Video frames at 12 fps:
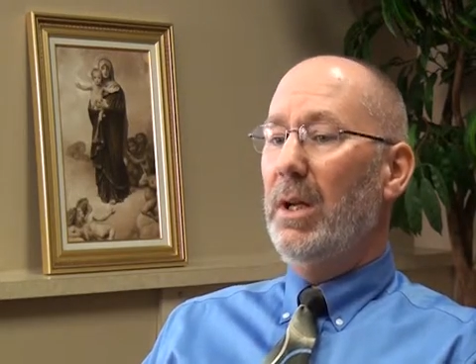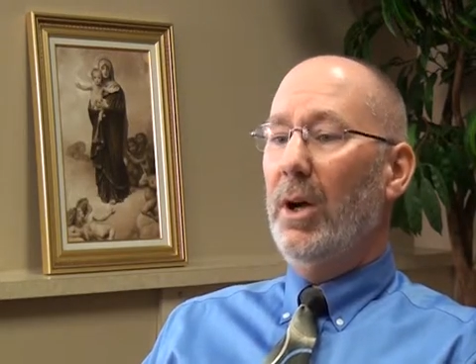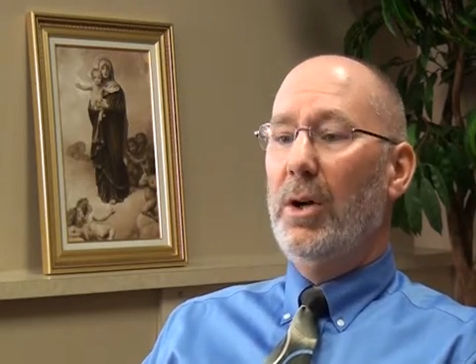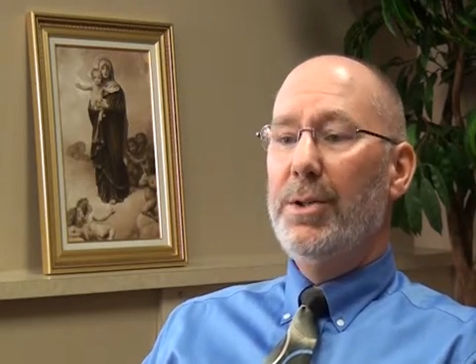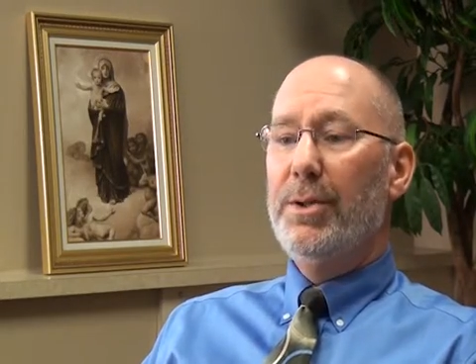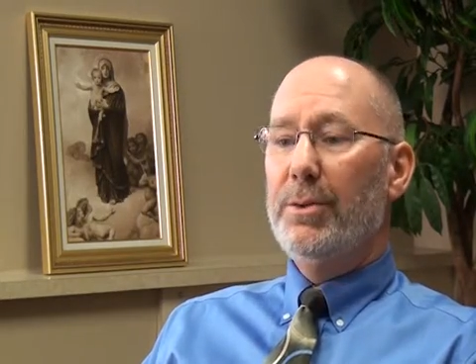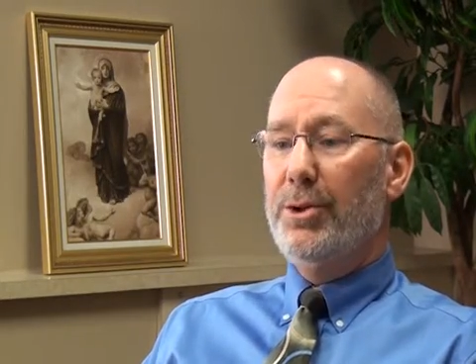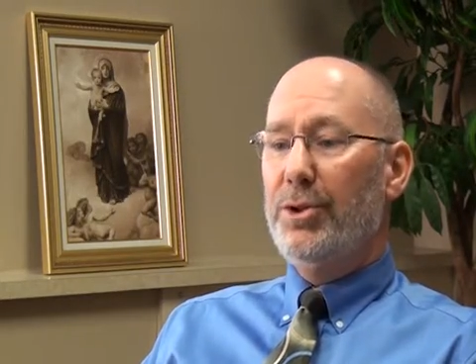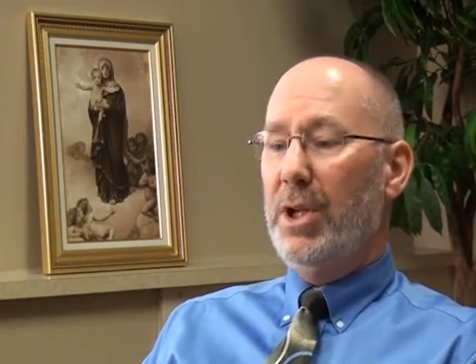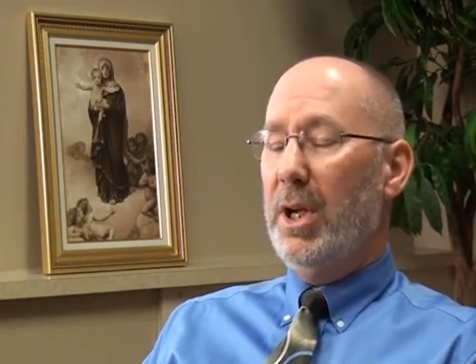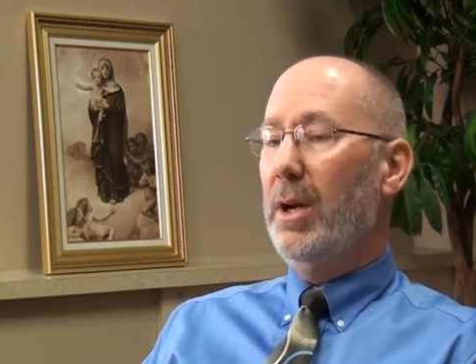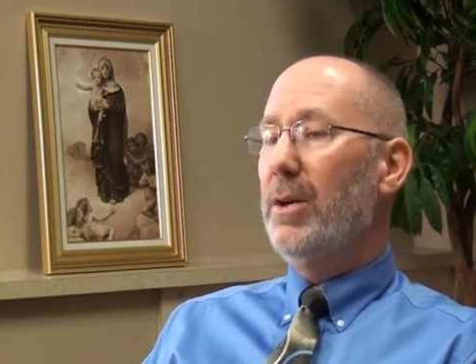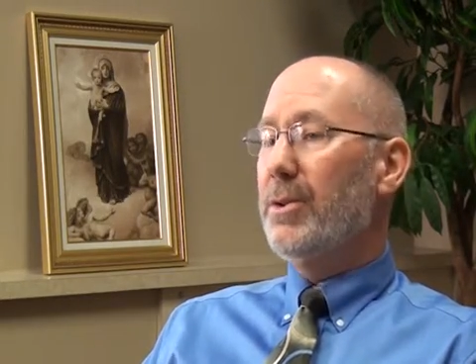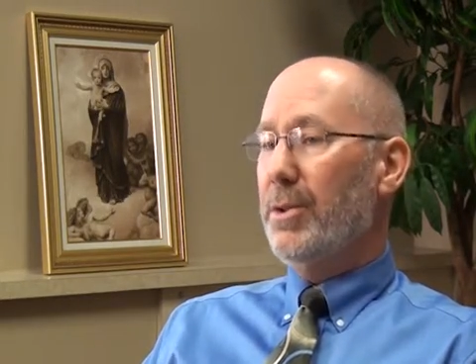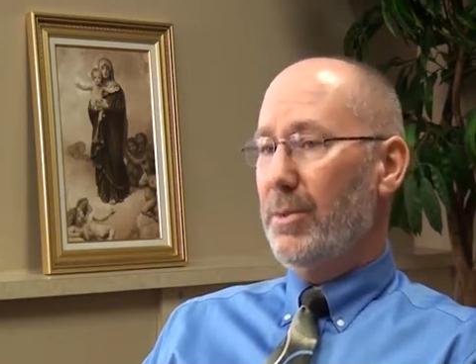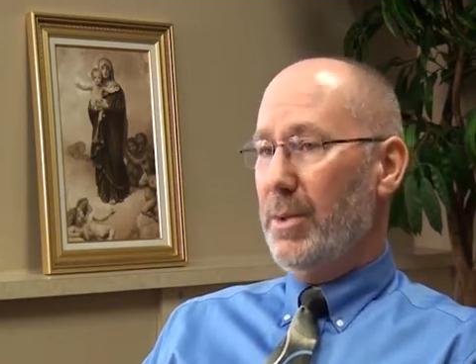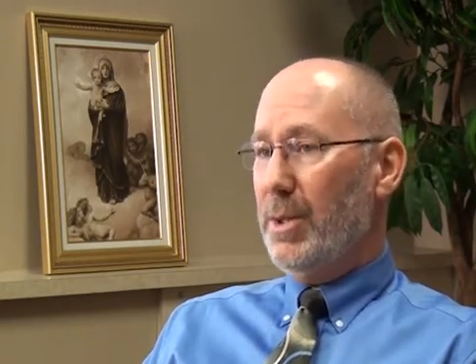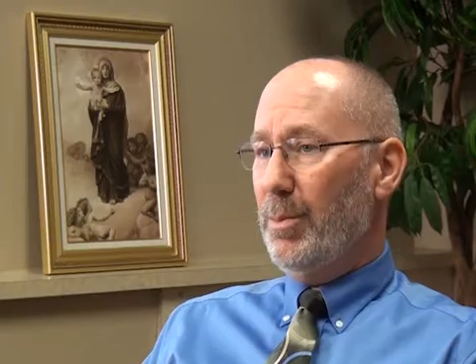Also shares
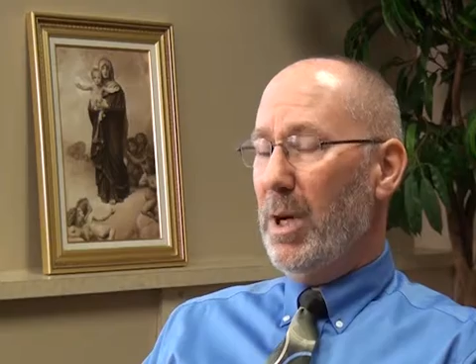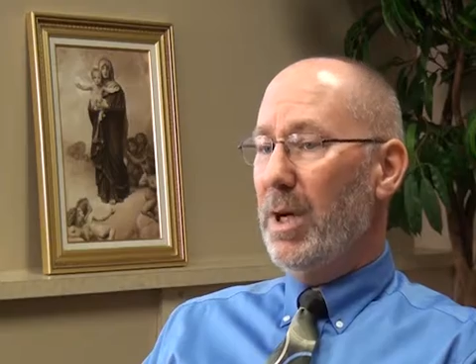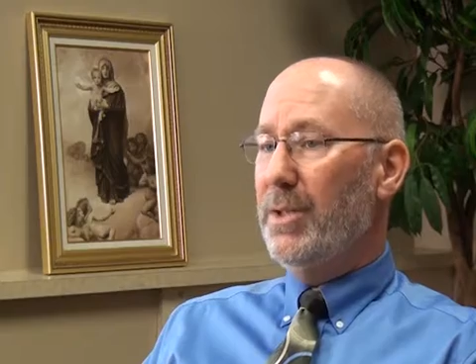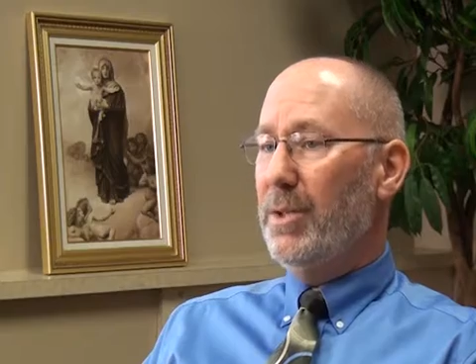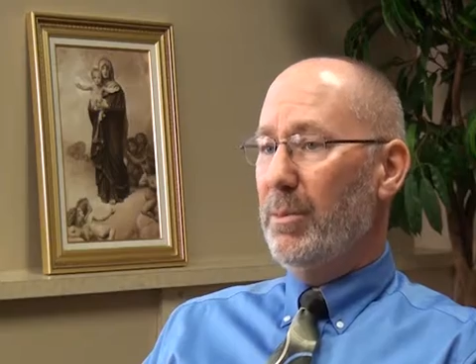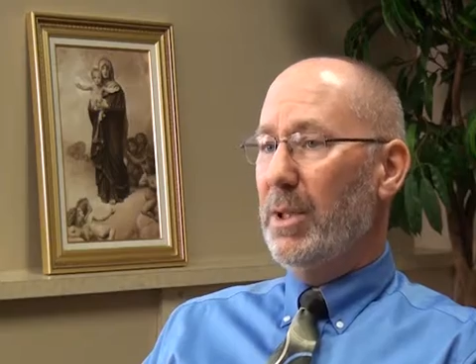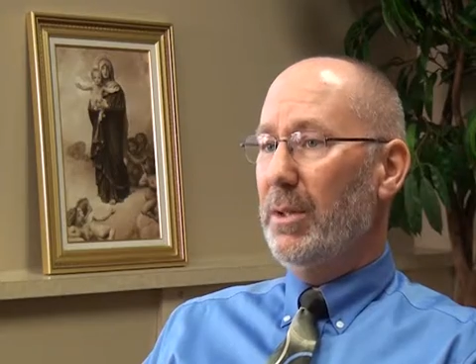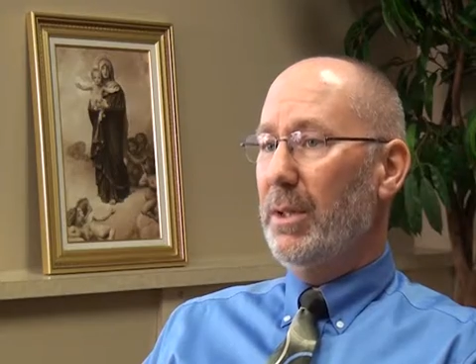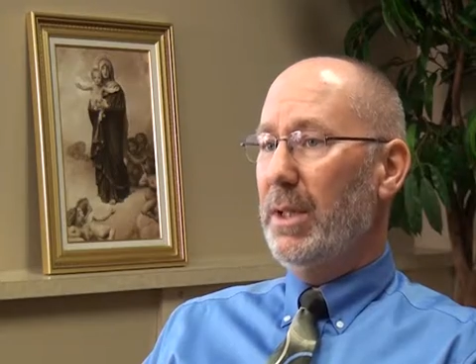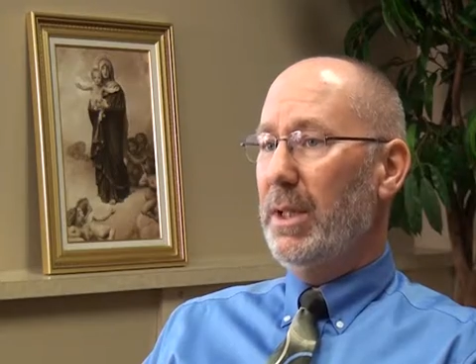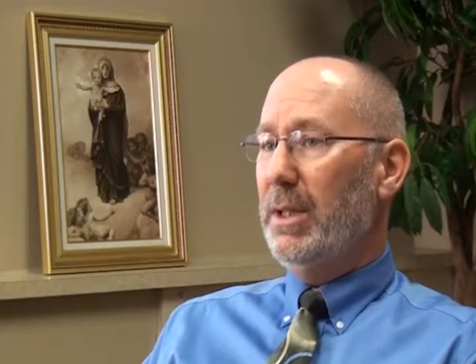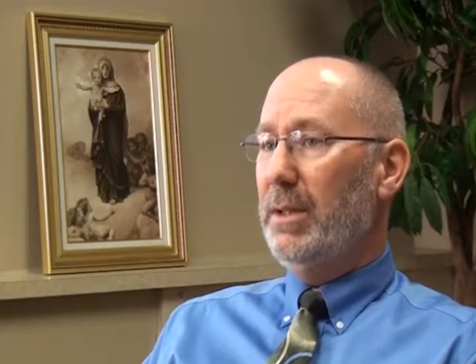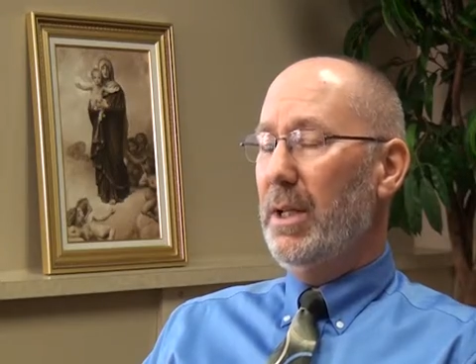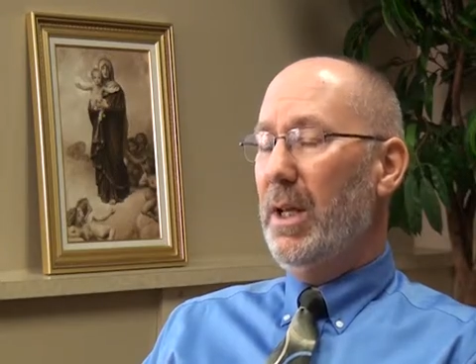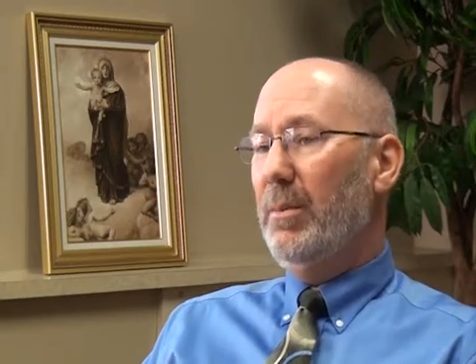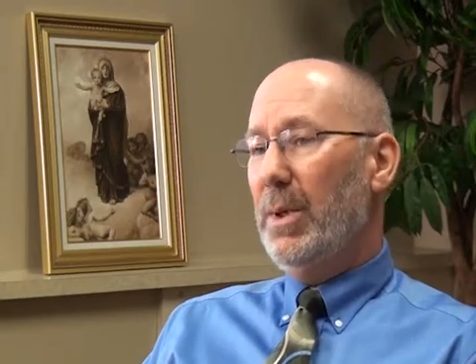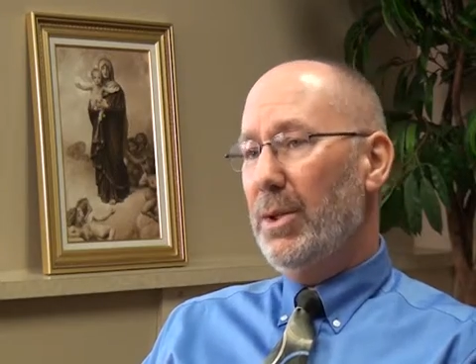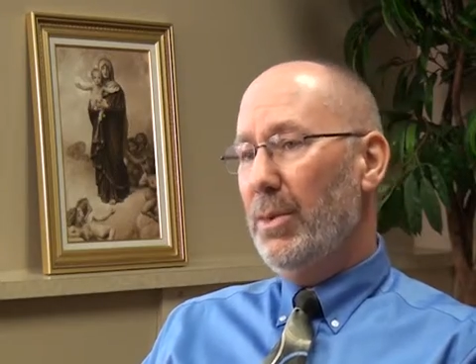the responsibility
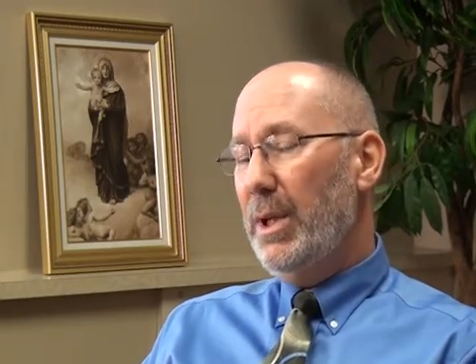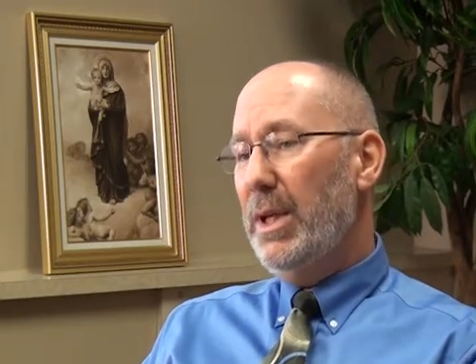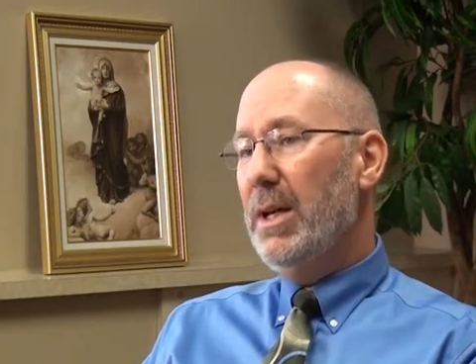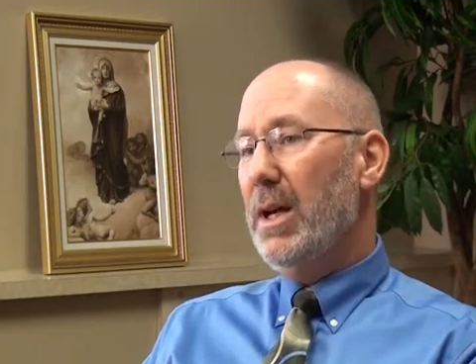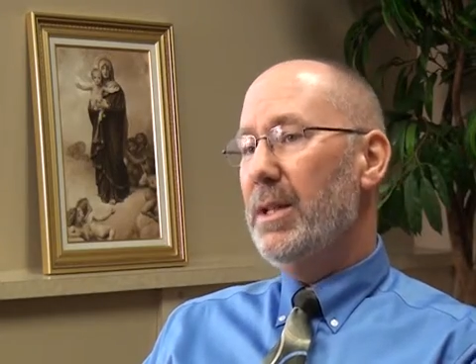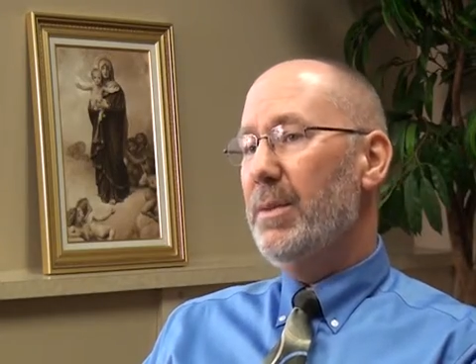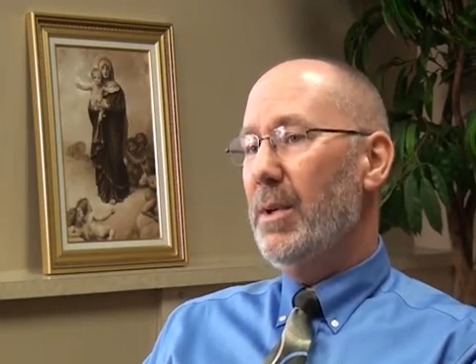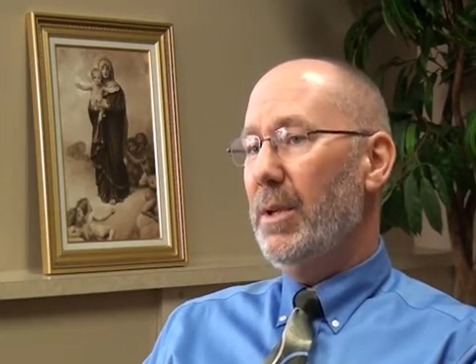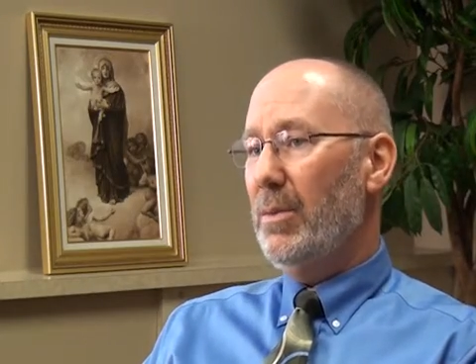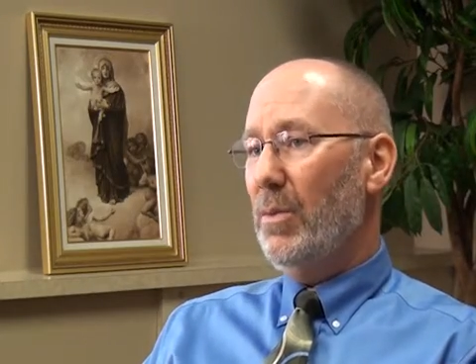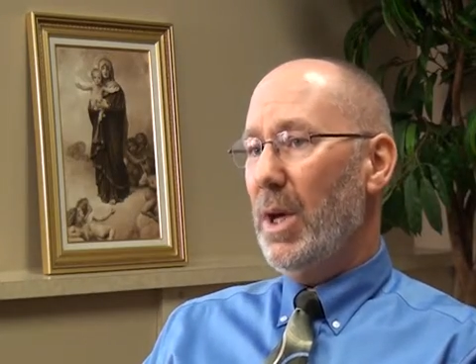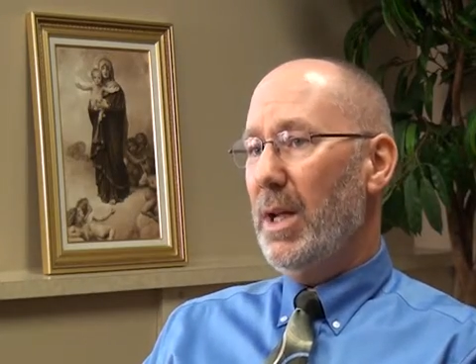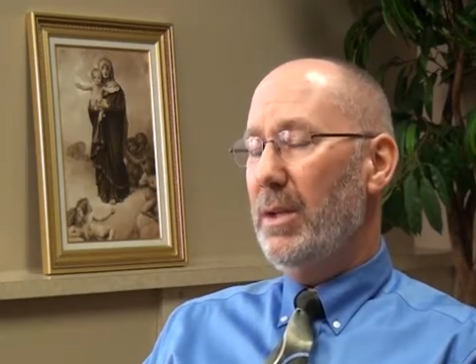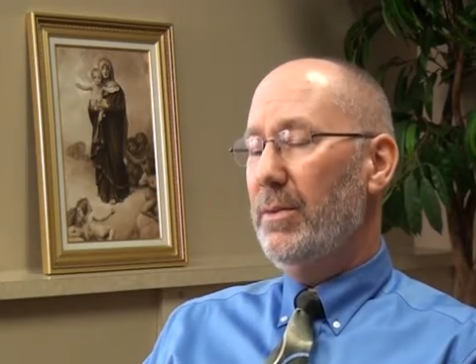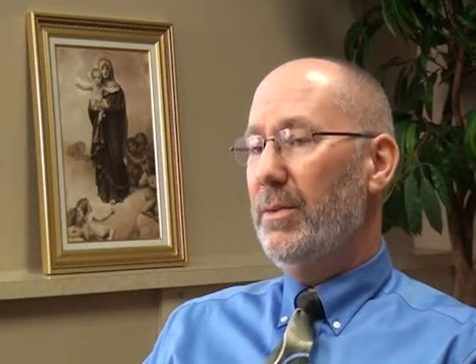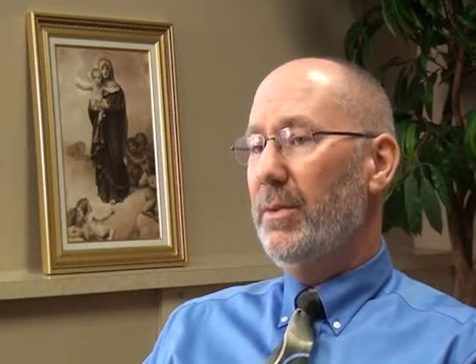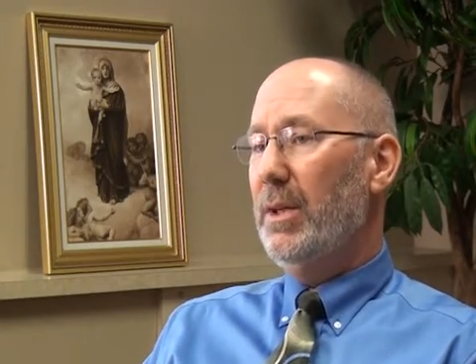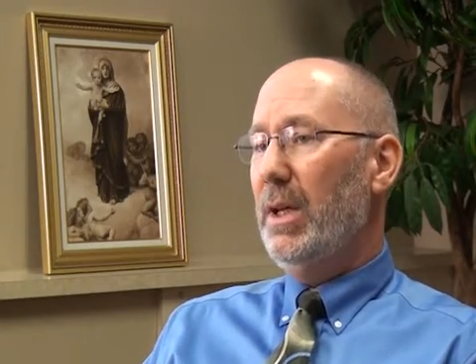between husband and
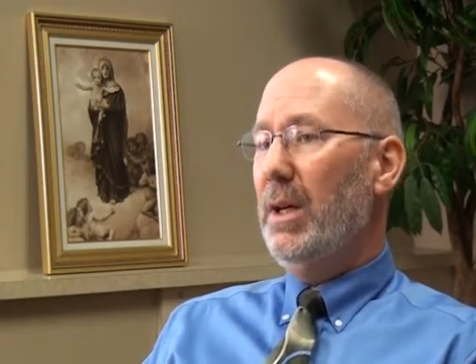wife